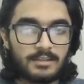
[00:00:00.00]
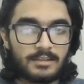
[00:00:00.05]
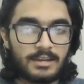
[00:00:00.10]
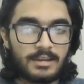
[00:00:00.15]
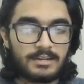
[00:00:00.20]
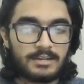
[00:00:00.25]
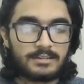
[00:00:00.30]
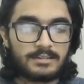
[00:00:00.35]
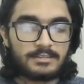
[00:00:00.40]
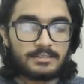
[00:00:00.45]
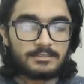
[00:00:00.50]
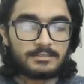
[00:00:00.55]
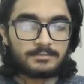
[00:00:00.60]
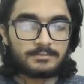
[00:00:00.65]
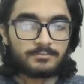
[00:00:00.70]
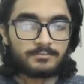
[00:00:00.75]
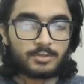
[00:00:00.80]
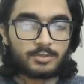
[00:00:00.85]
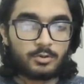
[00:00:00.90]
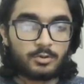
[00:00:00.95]
and
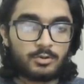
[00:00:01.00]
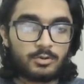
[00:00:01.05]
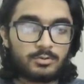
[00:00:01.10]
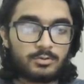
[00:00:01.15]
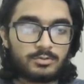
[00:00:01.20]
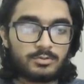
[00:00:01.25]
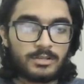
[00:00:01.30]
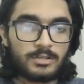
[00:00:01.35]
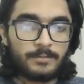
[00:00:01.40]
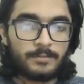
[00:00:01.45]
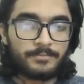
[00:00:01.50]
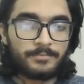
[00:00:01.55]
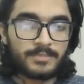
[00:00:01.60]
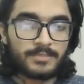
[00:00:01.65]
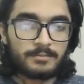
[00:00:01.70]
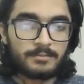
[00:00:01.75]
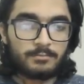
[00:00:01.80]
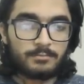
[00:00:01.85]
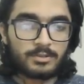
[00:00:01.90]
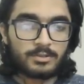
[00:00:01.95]
go to the
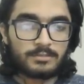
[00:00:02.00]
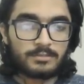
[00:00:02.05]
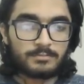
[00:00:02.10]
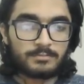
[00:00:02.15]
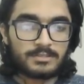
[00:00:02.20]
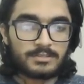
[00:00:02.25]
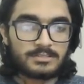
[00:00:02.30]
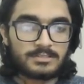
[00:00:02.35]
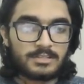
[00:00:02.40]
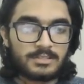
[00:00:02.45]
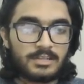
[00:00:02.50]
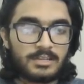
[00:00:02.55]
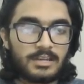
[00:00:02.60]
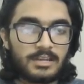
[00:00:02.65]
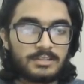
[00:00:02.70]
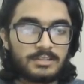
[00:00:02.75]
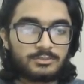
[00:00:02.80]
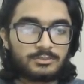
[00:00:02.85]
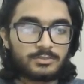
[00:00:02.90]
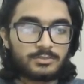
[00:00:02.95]
booking page,
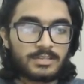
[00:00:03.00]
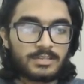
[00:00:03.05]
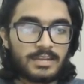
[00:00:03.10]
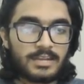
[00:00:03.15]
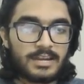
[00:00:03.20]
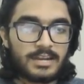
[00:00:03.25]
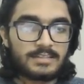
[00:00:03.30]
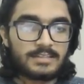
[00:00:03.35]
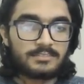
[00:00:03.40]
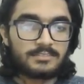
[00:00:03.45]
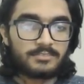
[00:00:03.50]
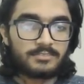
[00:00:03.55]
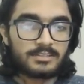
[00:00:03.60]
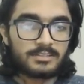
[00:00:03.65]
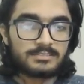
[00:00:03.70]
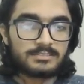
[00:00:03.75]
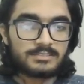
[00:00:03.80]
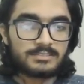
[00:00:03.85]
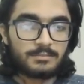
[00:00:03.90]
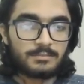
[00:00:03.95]
and you can add the
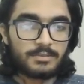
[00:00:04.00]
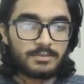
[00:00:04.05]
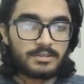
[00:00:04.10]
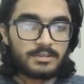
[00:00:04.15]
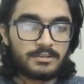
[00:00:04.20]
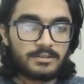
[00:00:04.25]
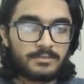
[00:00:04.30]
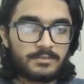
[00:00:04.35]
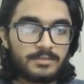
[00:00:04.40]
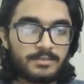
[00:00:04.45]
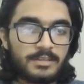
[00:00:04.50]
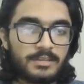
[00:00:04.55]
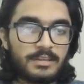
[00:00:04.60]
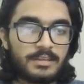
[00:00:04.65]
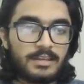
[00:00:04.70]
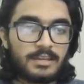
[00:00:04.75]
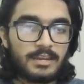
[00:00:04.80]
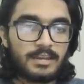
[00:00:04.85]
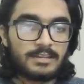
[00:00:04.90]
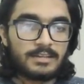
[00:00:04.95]
funnel step here.
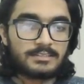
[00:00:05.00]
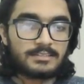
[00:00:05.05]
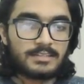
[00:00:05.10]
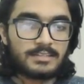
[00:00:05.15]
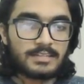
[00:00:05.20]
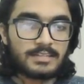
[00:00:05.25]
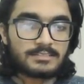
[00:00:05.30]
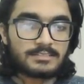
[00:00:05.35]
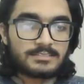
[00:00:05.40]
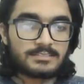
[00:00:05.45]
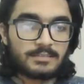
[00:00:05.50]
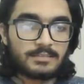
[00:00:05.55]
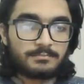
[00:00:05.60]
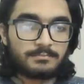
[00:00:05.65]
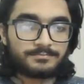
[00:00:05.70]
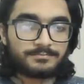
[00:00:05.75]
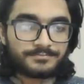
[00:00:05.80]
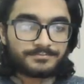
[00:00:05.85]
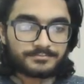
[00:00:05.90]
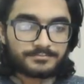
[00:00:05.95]
And the next
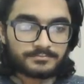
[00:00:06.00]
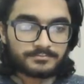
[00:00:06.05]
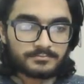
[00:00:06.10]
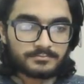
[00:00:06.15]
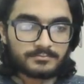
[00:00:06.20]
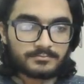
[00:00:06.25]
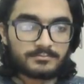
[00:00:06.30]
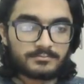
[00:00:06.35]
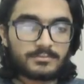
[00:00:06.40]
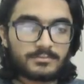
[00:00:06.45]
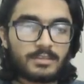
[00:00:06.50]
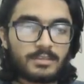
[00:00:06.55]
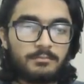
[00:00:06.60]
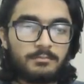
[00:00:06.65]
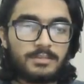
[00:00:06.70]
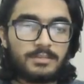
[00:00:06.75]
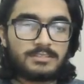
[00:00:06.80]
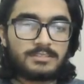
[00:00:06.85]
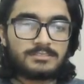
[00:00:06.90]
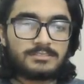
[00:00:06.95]
step
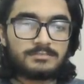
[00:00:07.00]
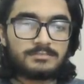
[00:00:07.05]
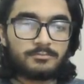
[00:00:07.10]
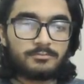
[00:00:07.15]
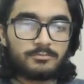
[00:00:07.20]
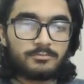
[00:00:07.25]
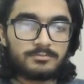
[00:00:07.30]
means